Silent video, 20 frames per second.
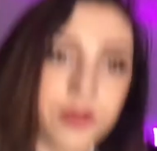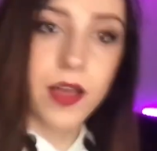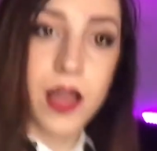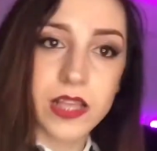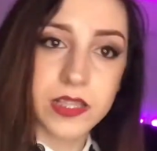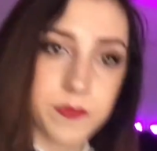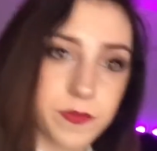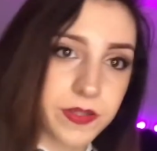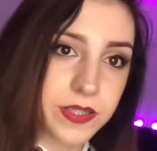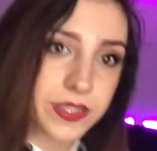
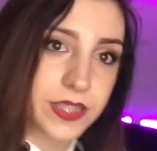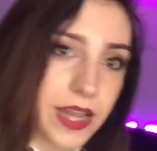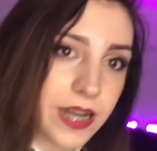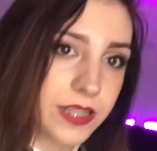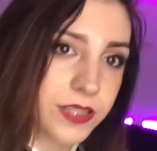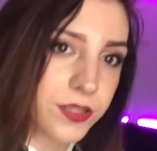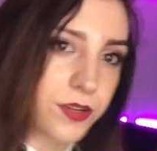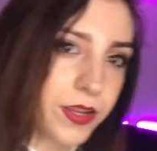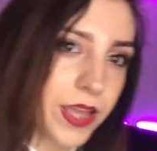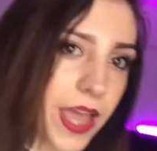hospital said
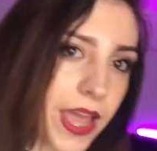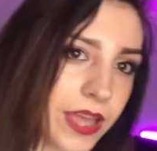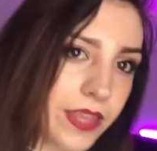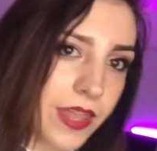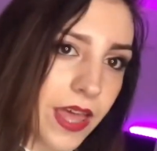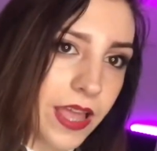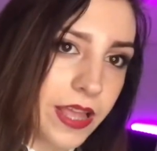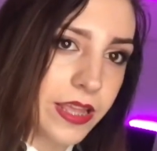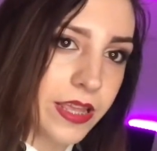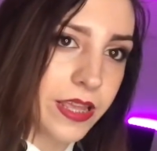it's okay
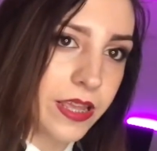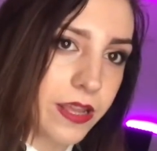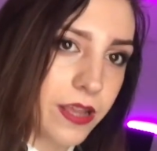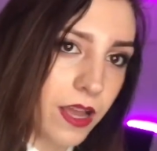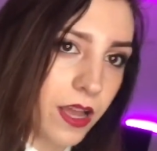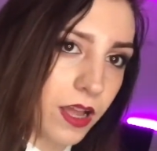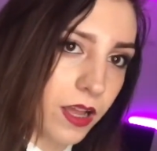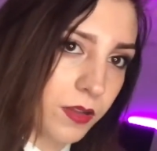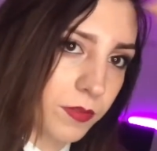that he